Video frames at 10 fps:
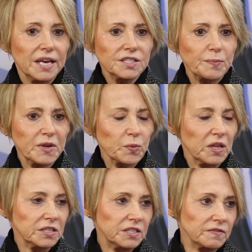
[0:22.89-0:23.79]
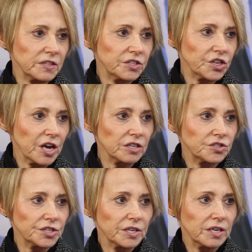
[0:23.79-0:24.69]
It's been relatively
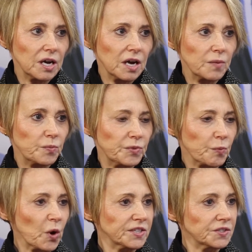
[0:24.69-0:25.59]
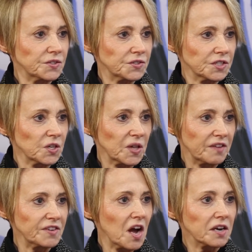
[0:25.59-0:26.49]
challenging. Um, the prices still
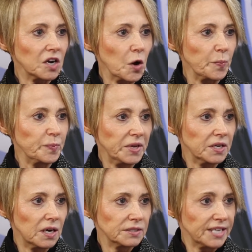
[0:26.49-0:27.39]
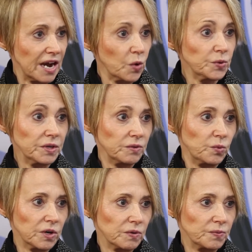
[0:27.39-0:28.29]
have not come down
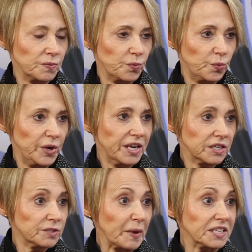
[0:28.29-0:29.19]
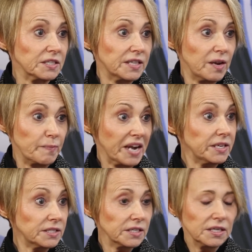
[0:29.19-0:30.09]
where we expected they
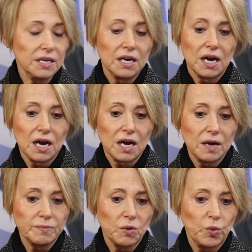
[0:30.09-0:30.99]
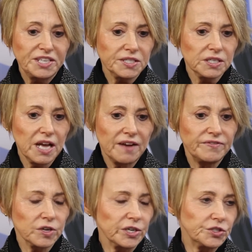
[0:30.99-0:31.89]
might. Um, we still have
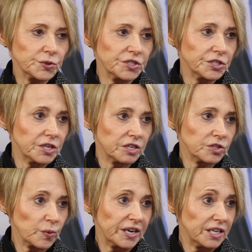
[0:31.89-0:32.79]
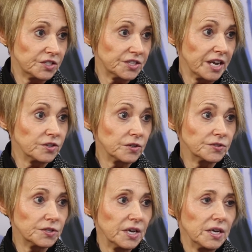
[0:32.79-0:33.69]
very stringent underwriting
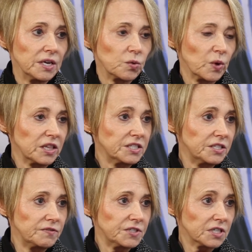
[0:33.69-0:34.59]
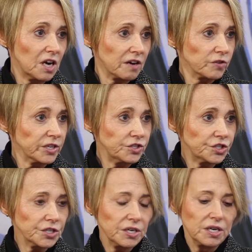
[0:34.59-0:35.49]
standards relative to
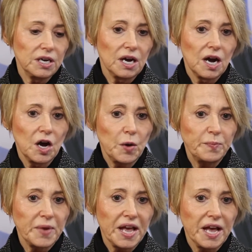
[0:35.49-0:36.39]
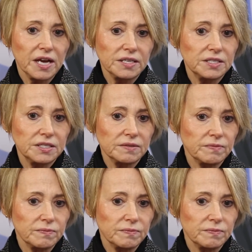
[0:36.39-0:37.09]
coverage um, and